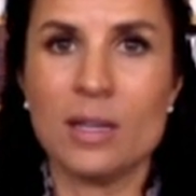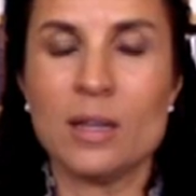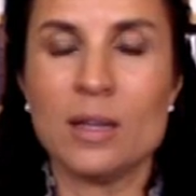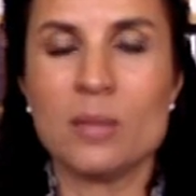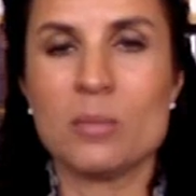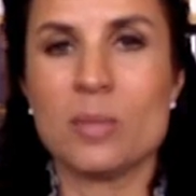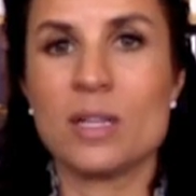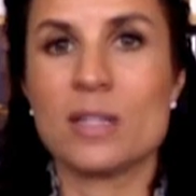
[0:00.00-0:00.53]

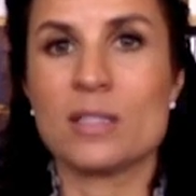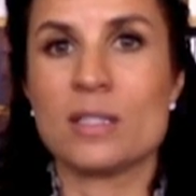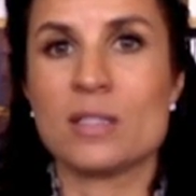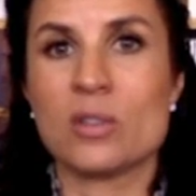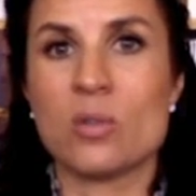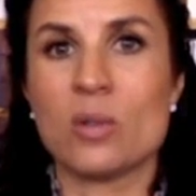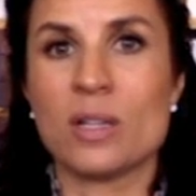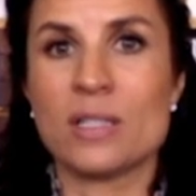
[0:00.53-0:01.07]
because it's
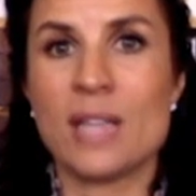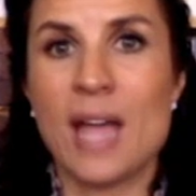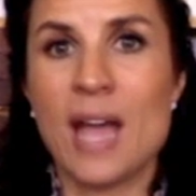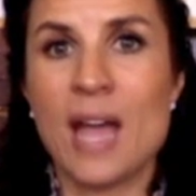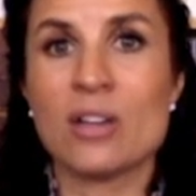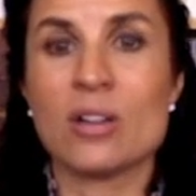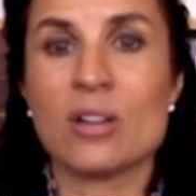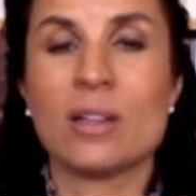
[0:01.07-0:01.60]
going to add
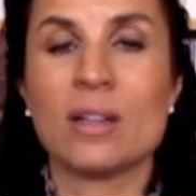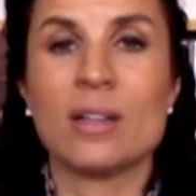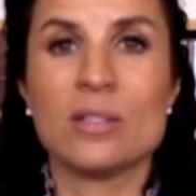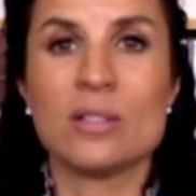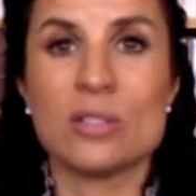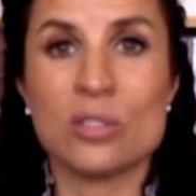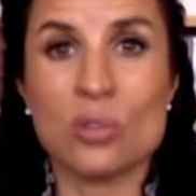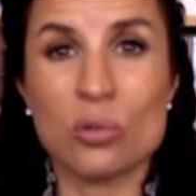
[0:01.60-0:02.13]
on
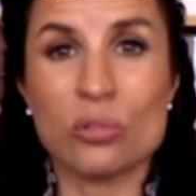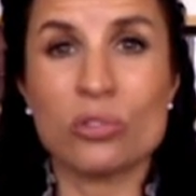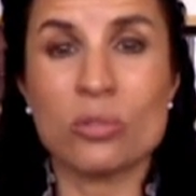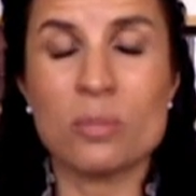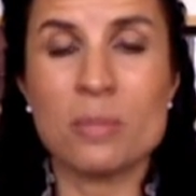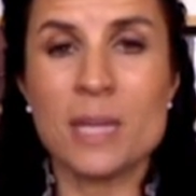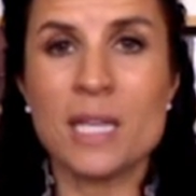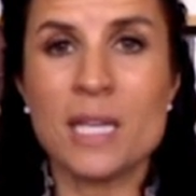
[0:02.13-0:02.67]
social
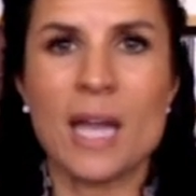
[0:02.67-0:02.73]
media.